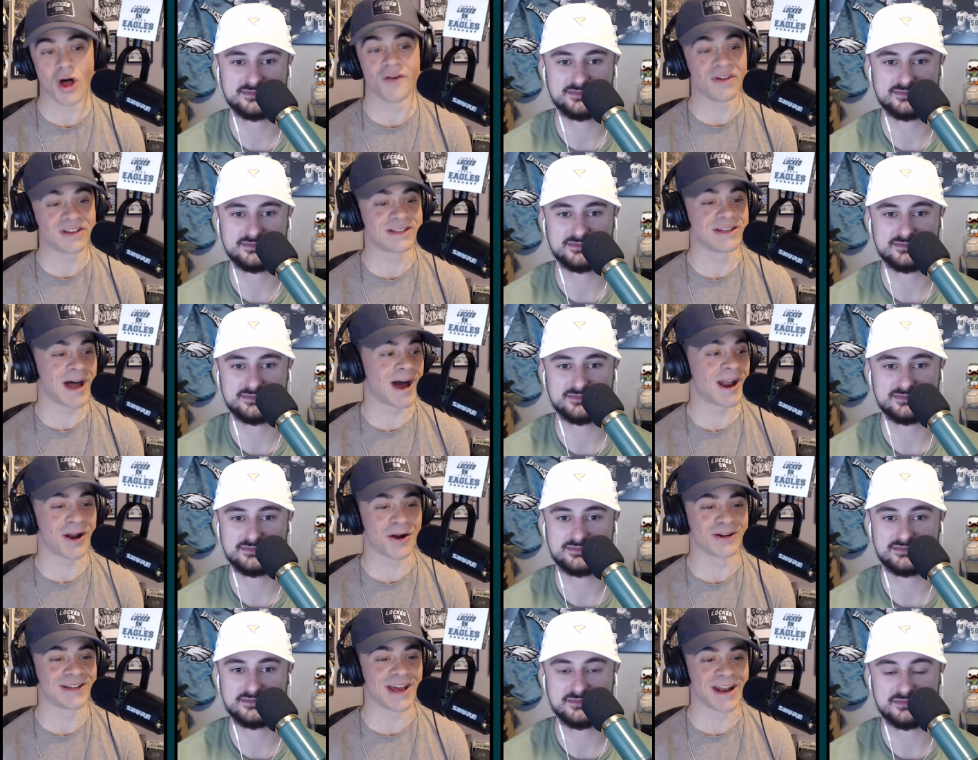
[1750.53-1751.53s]
Speaker 1: If it's not
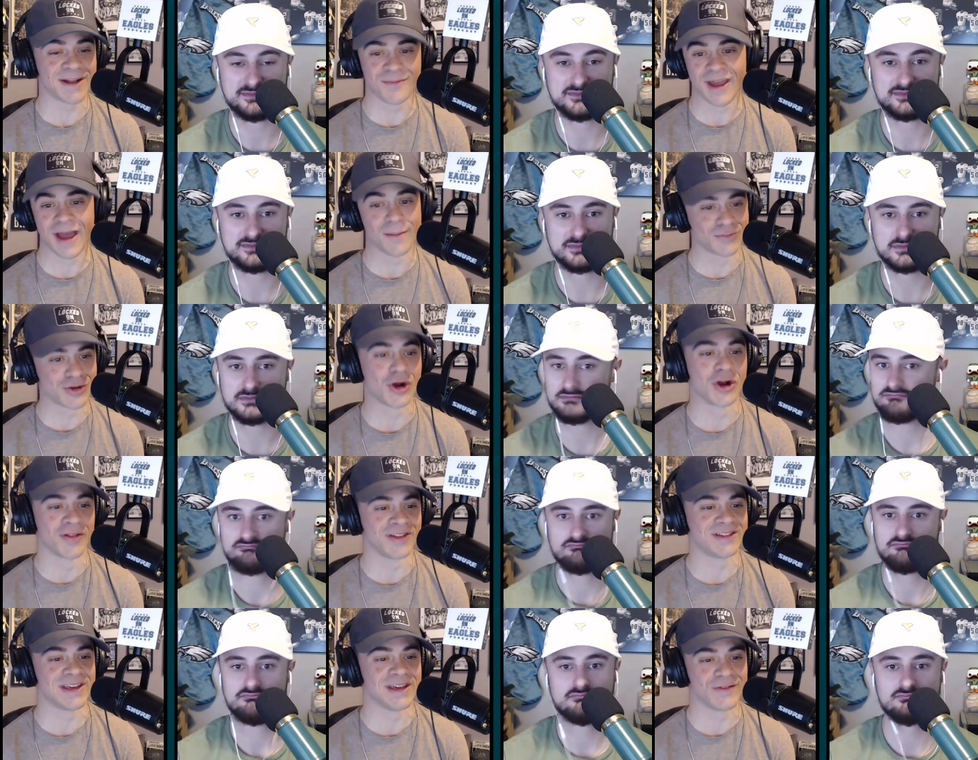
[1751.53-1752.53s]
entertaining me, I'm turning the
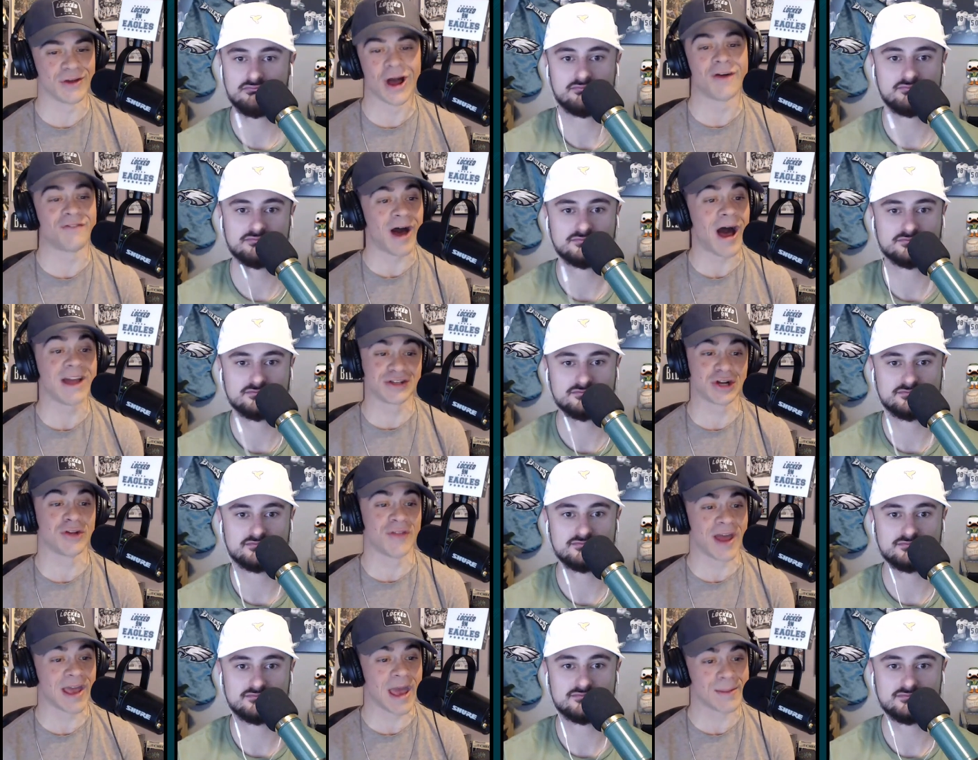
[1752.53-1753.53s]
TV off. I turn
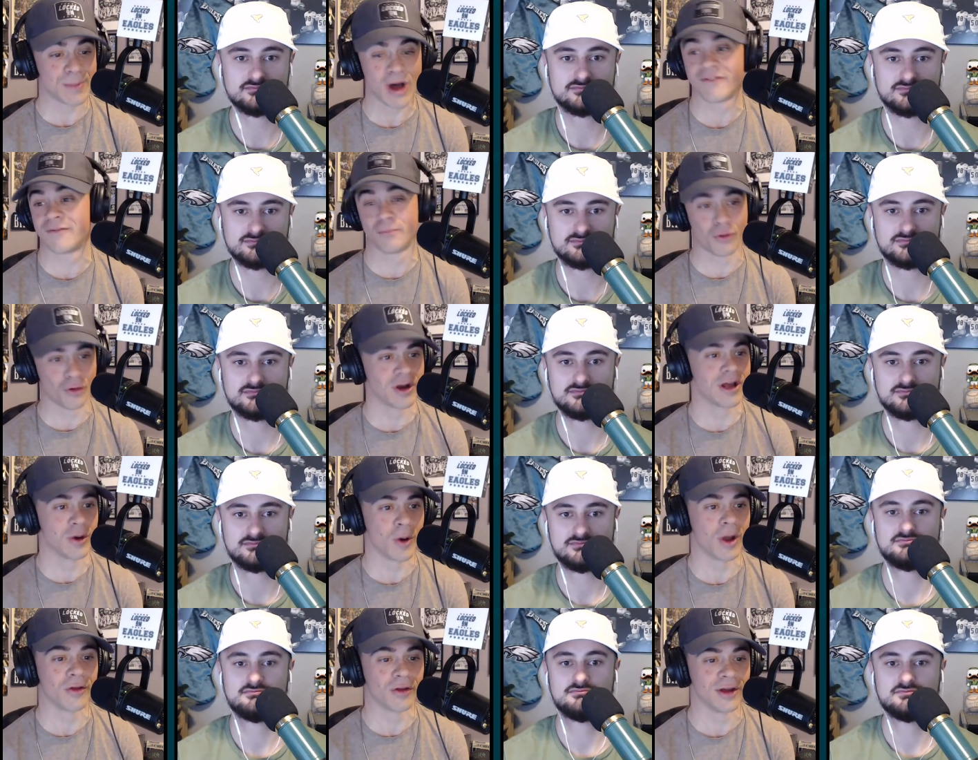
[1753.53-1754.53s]
that game off pretty
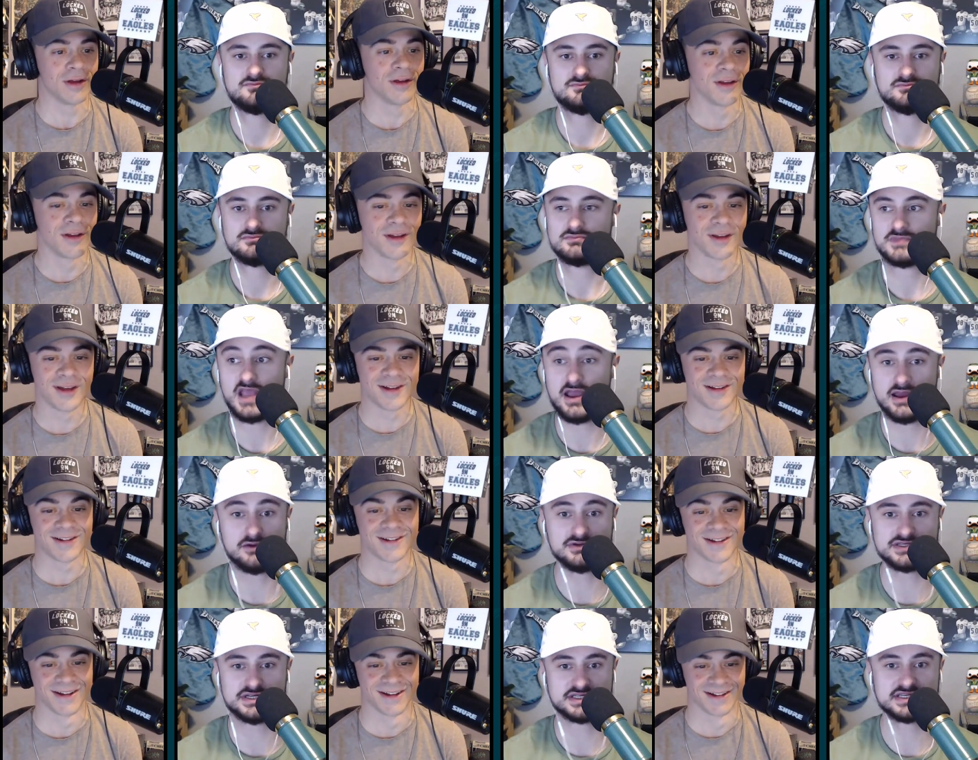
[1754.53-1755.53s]
quickly.
Speaker 2: Yeah, it was
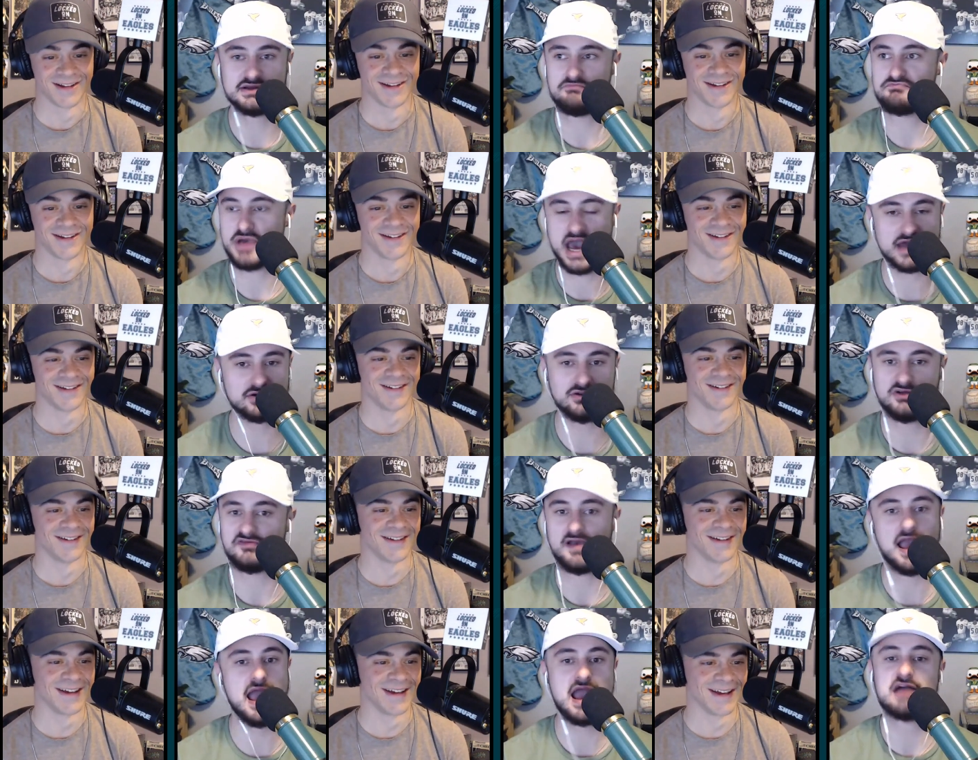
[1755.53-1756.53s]
just the battle of
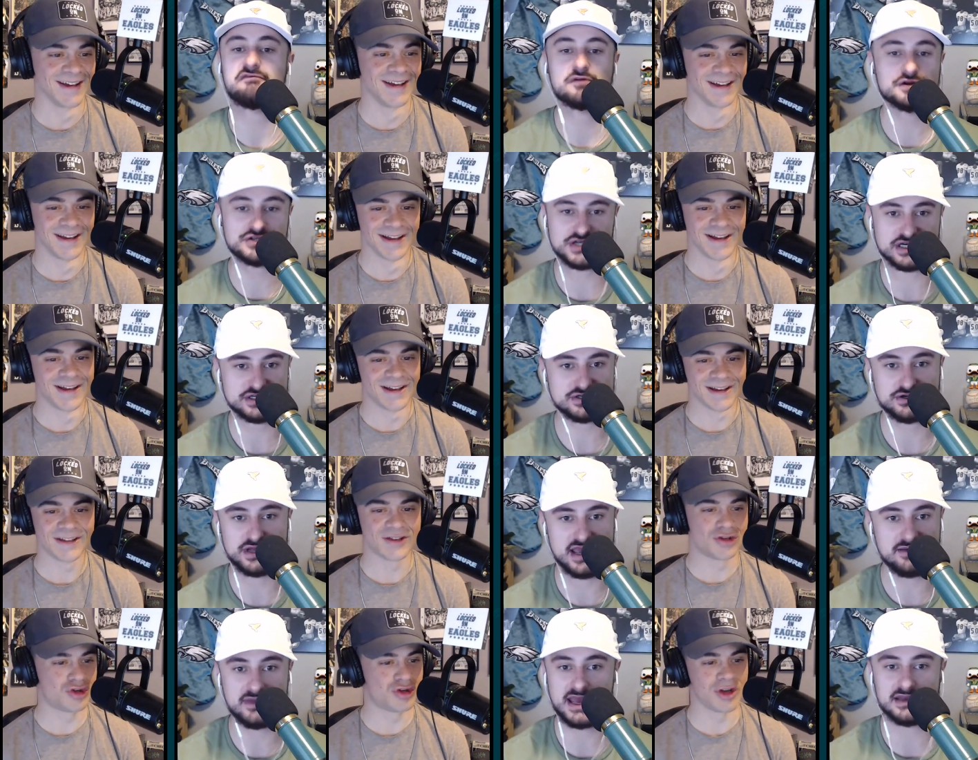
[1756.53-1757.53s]
average
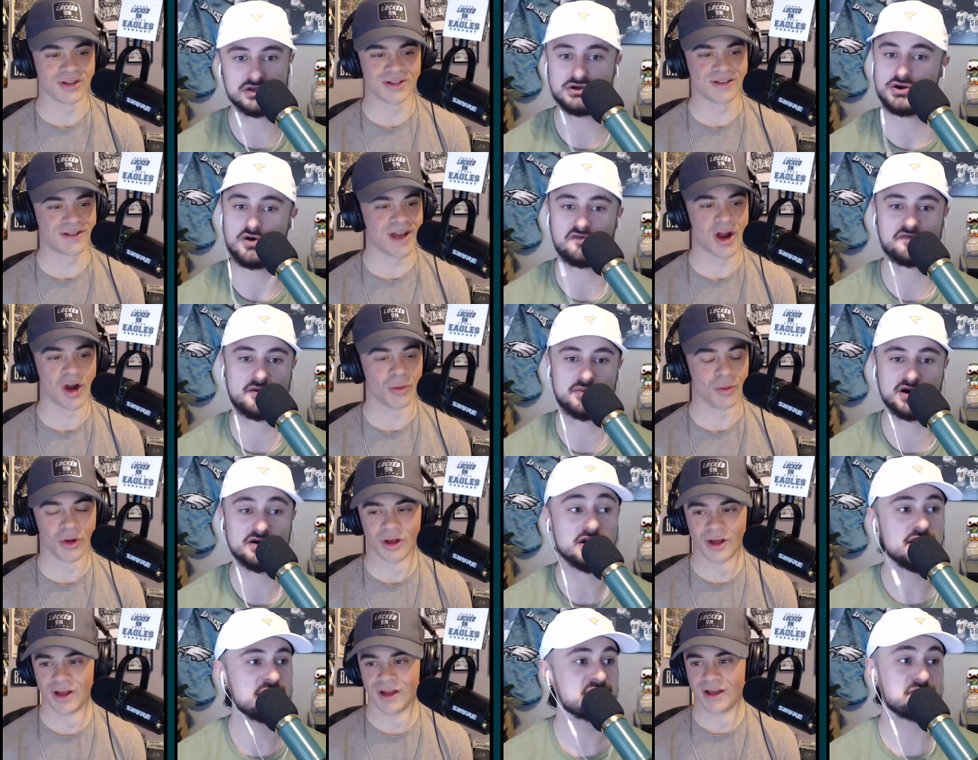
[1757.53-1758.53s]
yesterday, man. Just you go terrible. from a
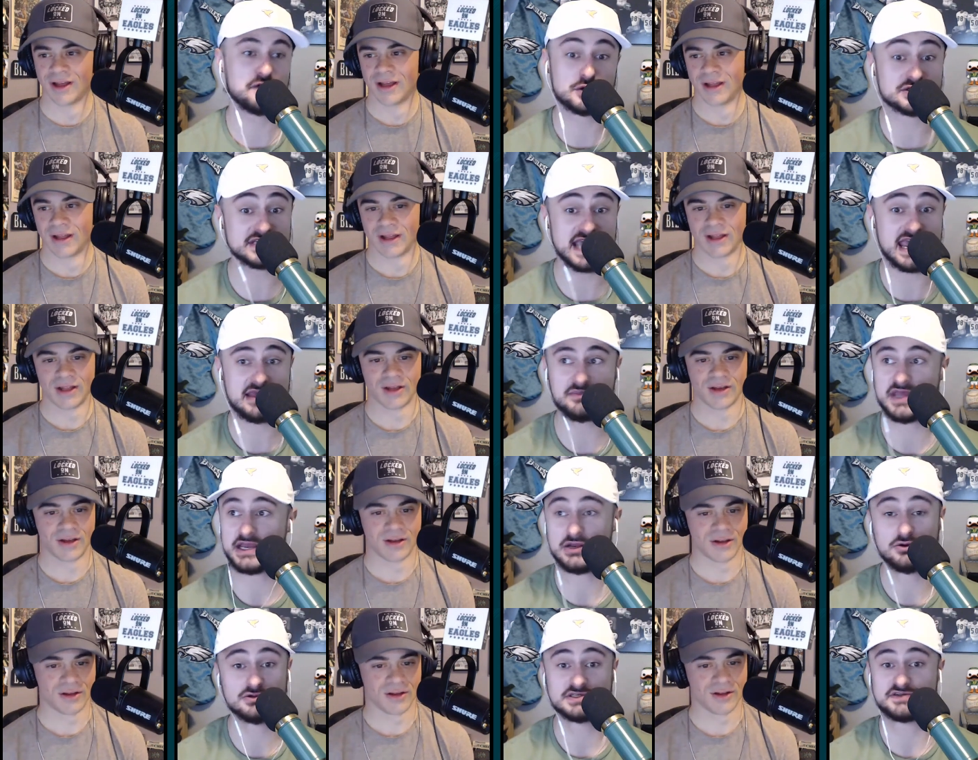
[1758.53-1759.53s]
first game that
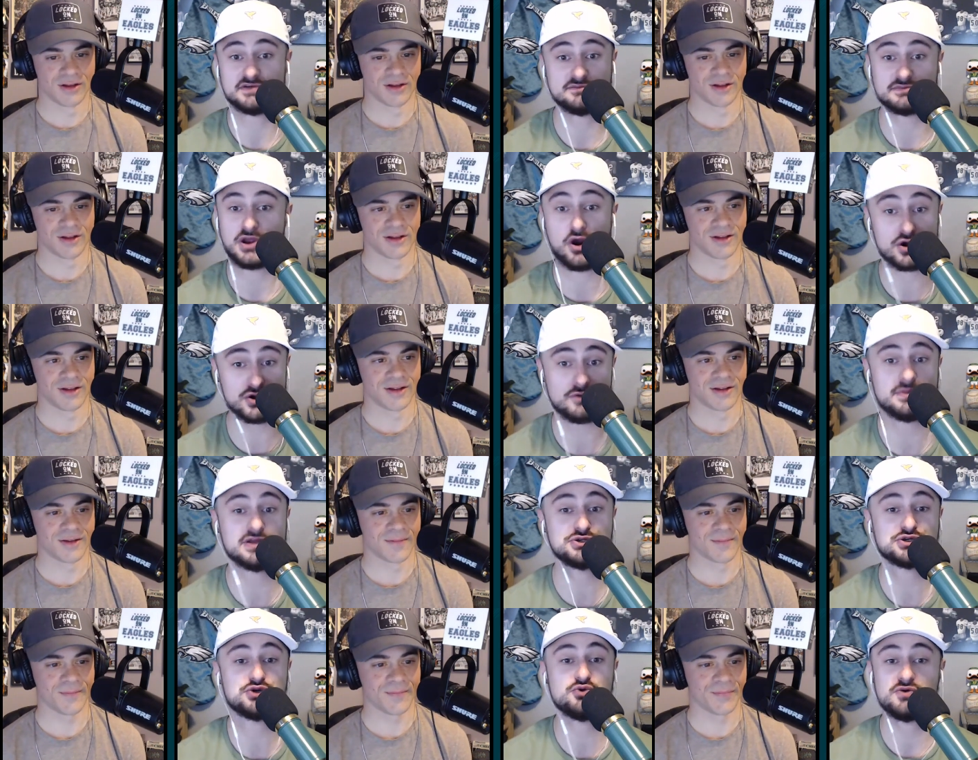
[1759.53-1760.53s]
goes from Gardner
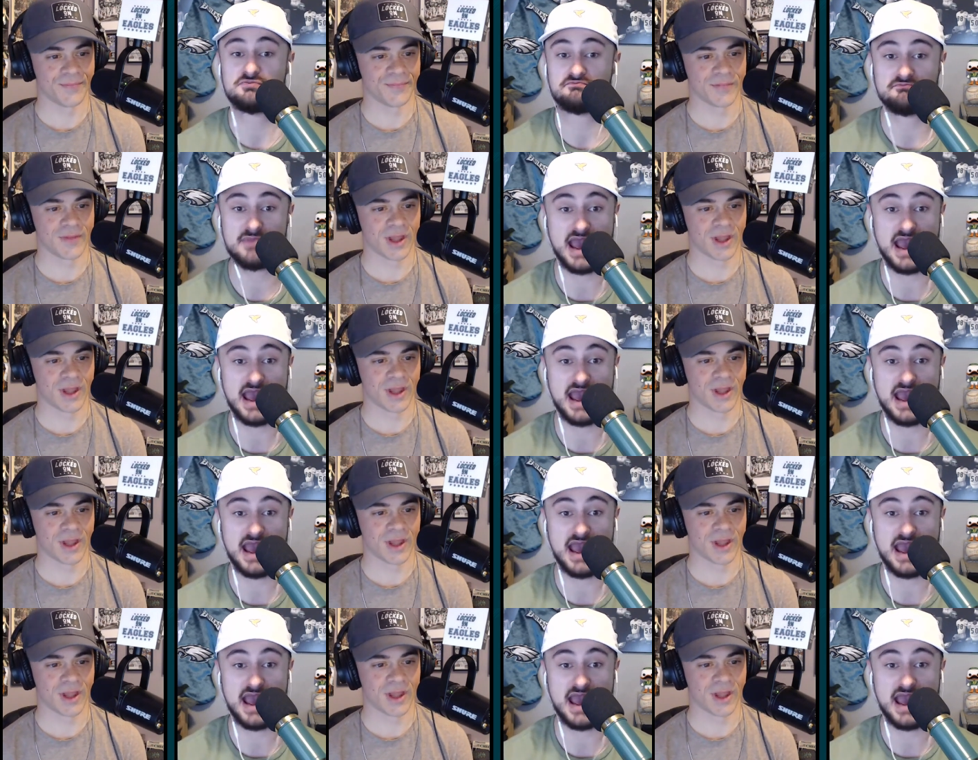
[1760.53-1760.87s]
Minshew and